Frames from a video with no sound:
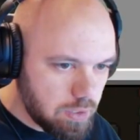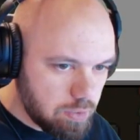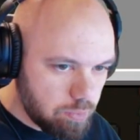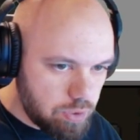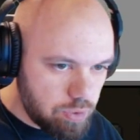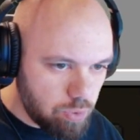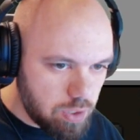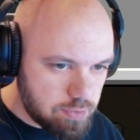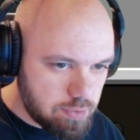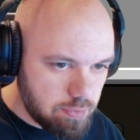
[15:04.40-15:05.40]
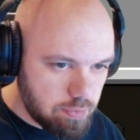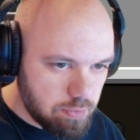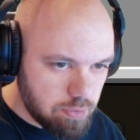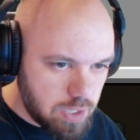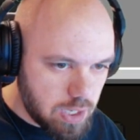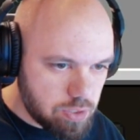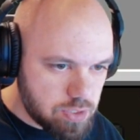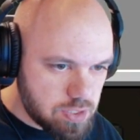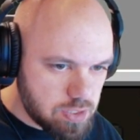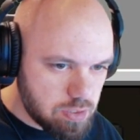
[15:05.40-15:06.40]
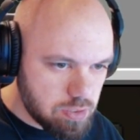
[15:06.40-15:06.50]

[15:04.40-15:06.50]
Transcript: What do you want? Carrots?